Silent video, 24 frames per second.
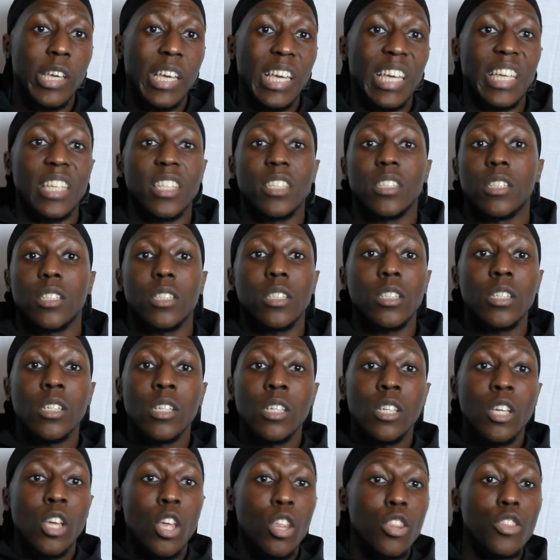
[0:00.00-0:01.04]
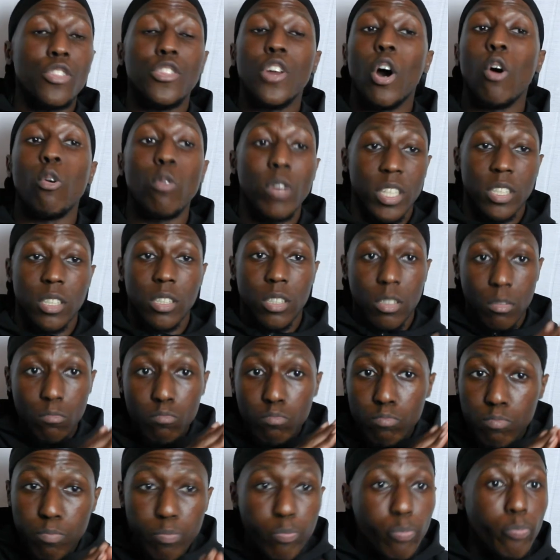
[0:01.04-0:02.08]
It's, though it's
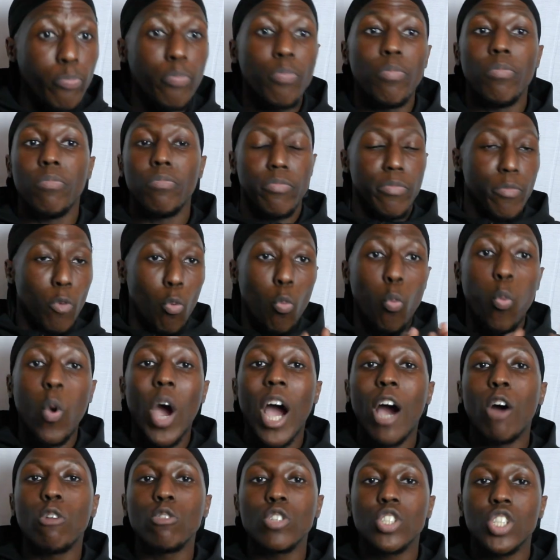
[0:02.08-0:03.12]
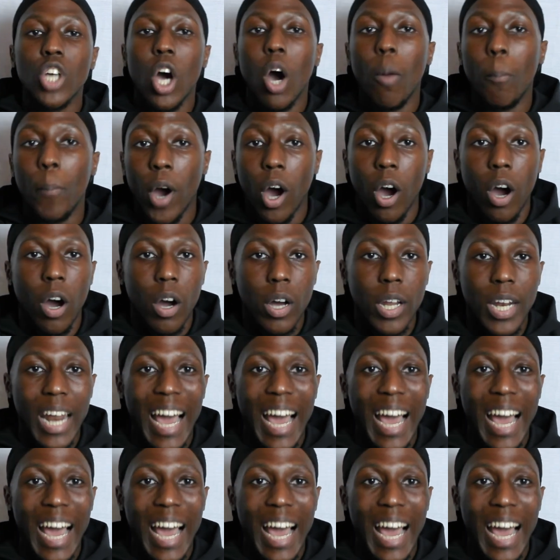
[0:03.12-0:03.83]
worlds apart,